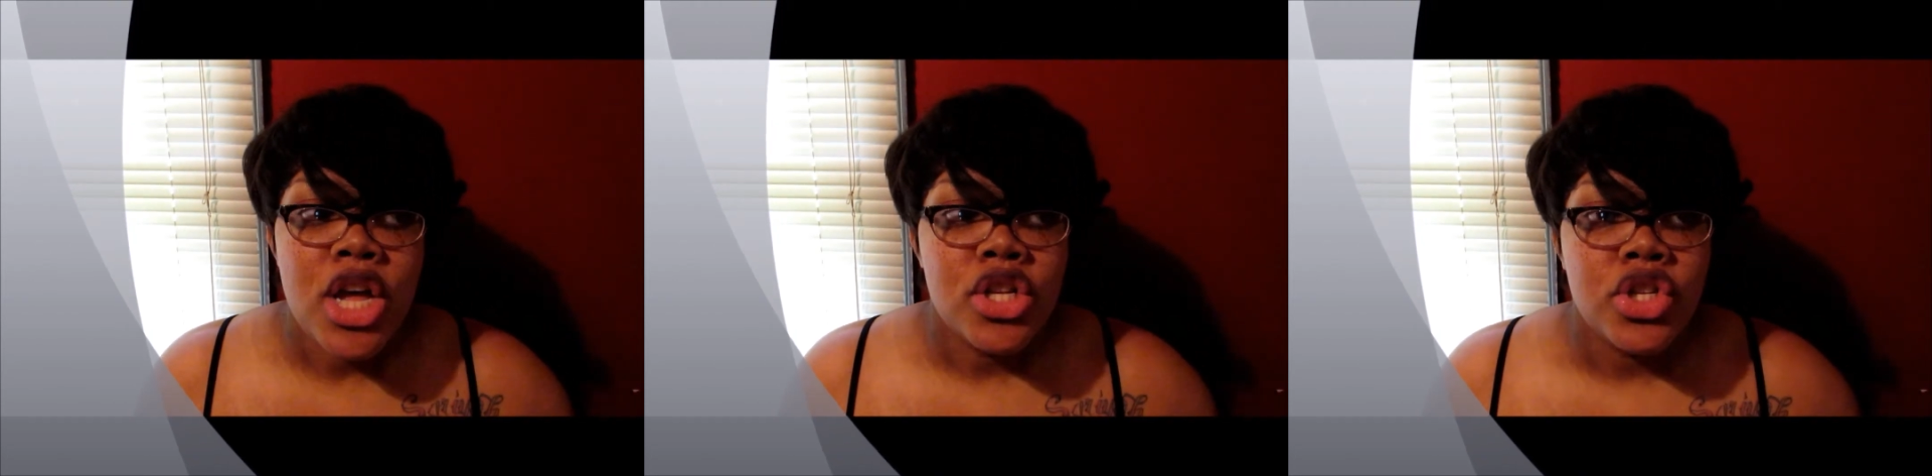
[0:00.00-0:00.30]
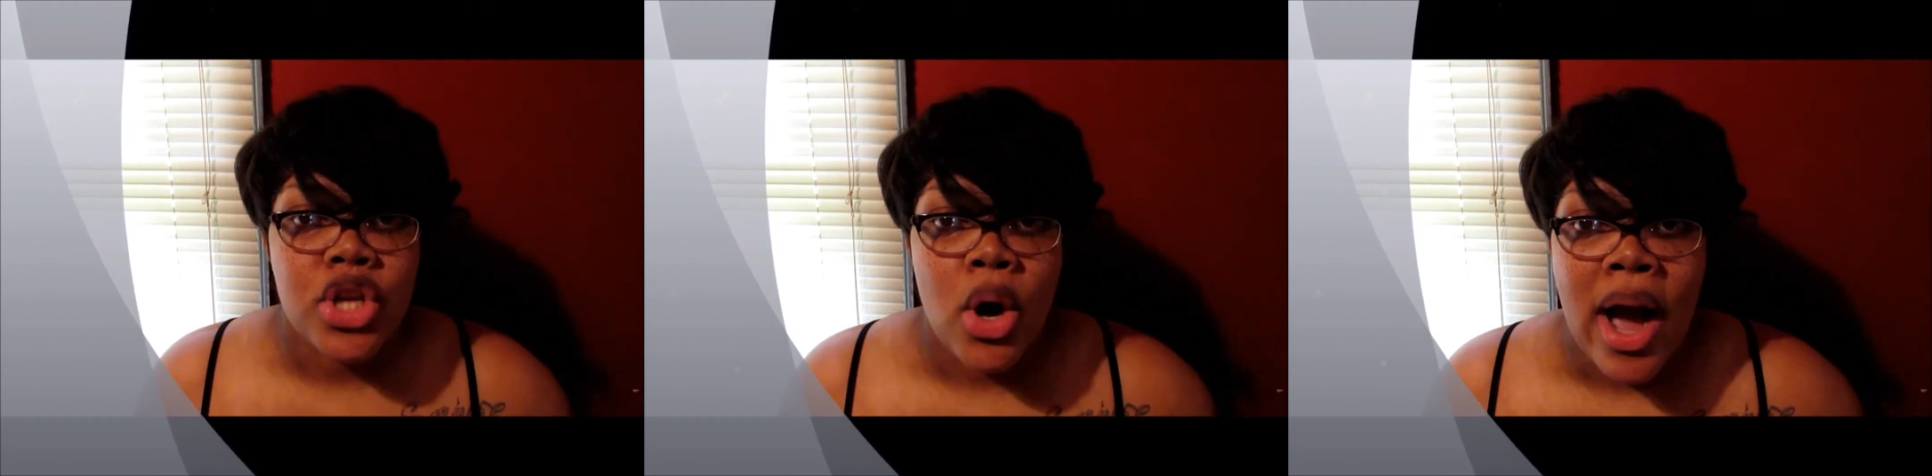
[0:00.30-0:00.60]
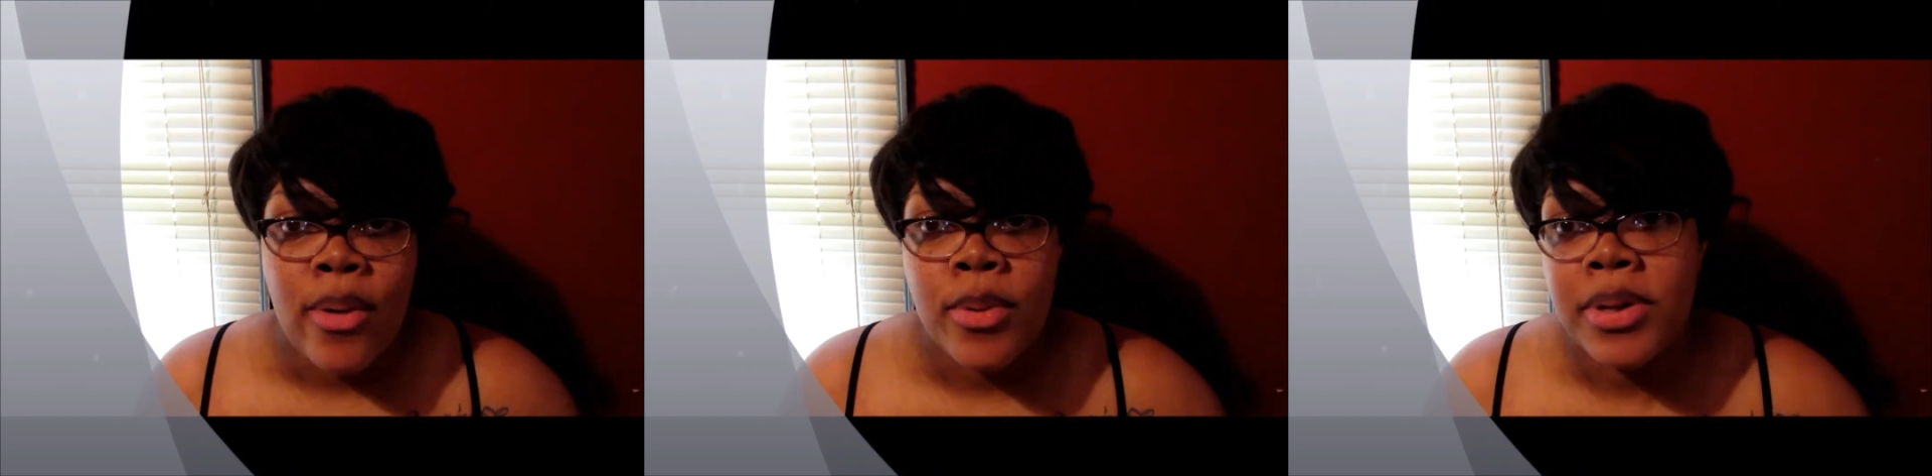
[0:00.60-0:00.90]
so
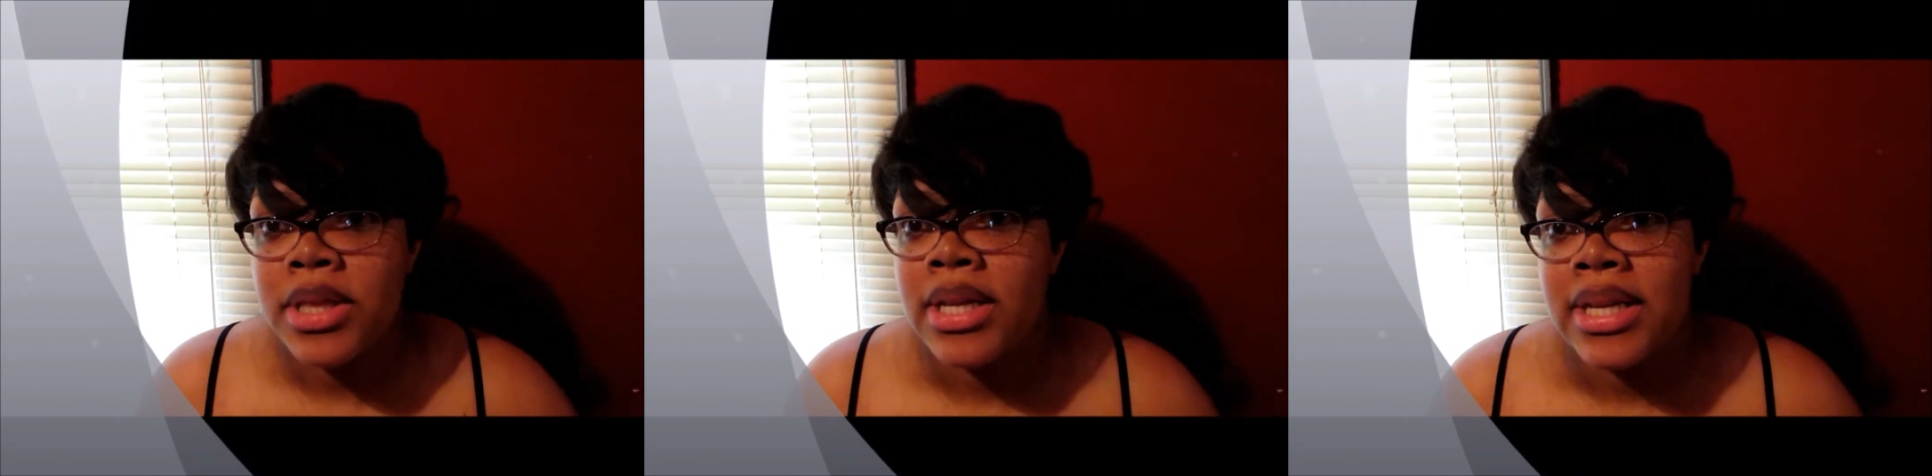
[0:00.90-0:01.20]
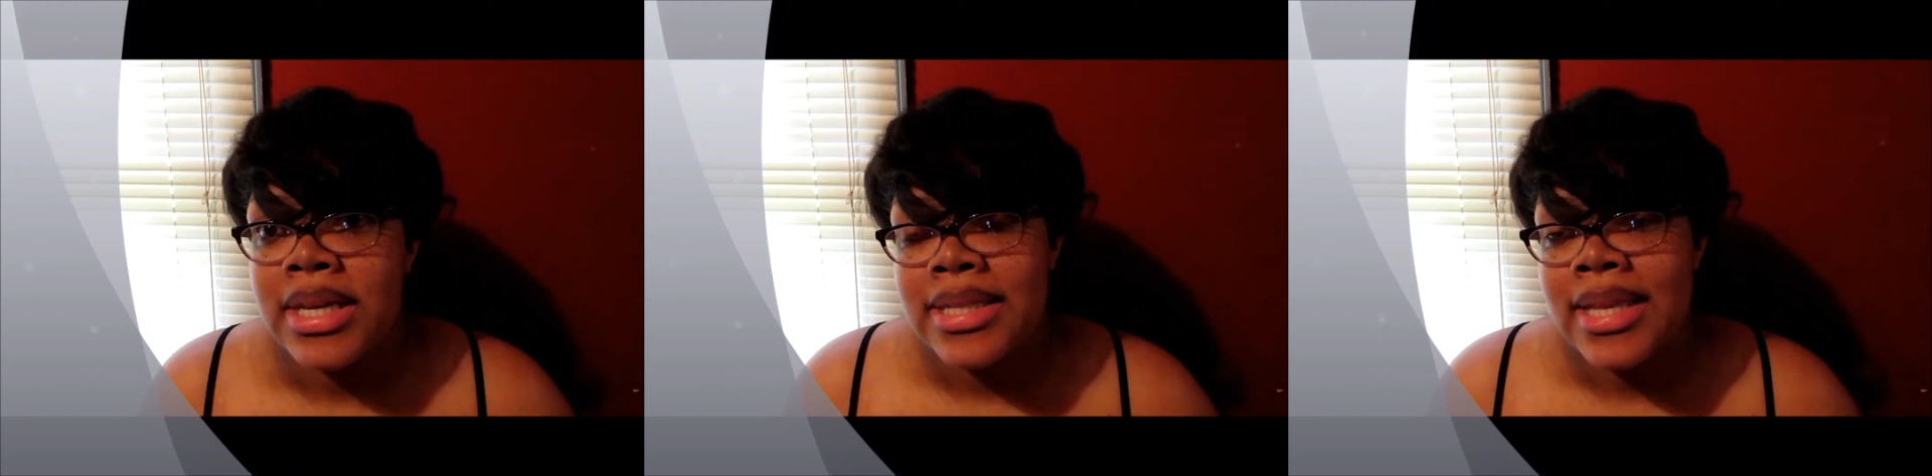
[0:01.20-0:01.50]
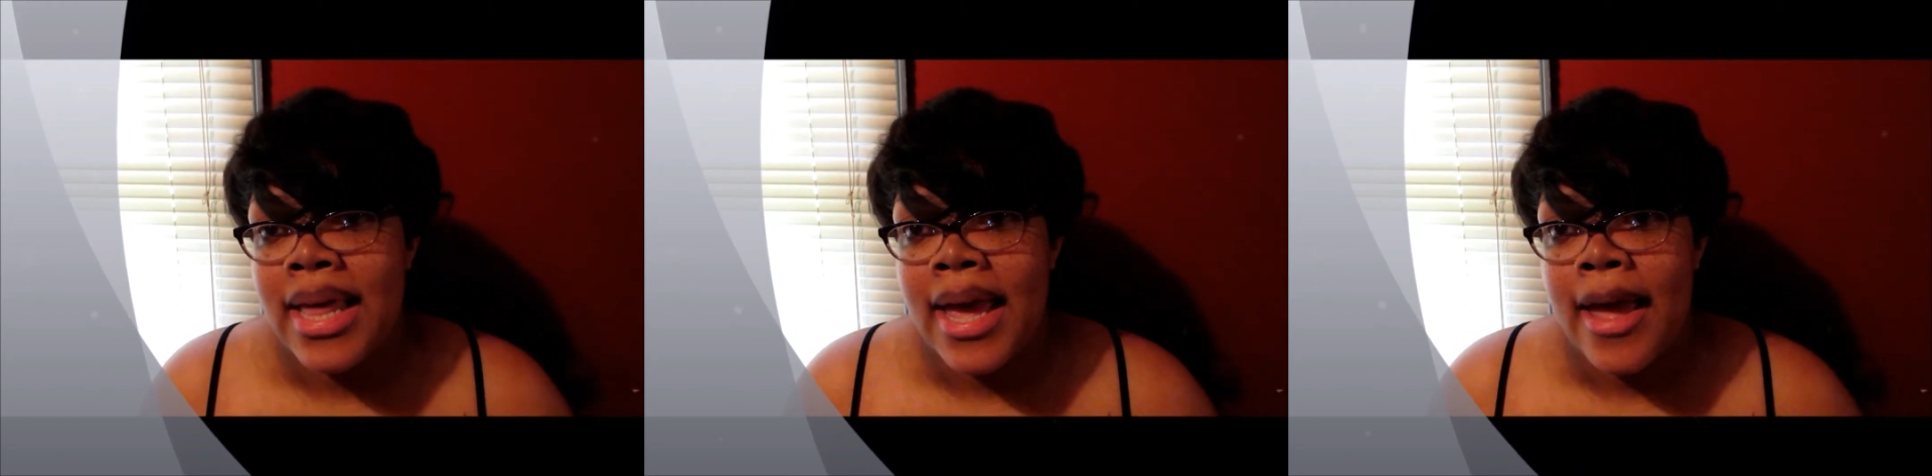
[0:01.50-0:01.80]
i will put the link to
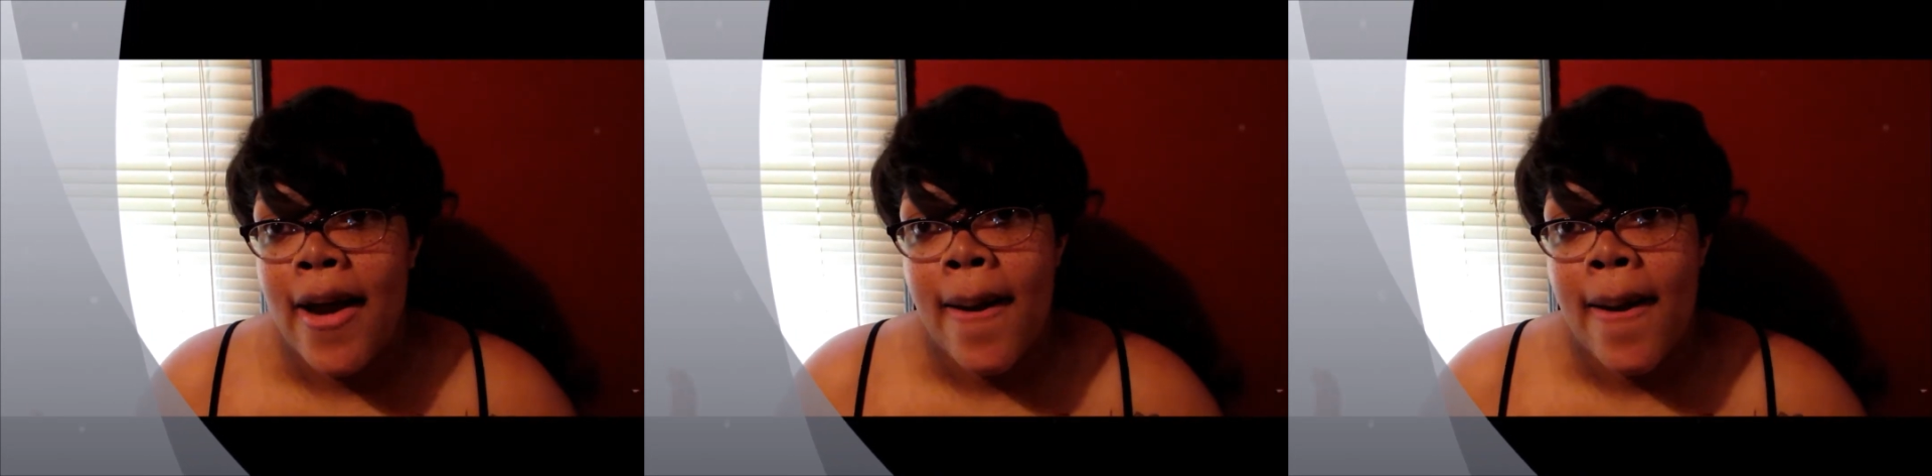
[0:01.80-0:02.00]
that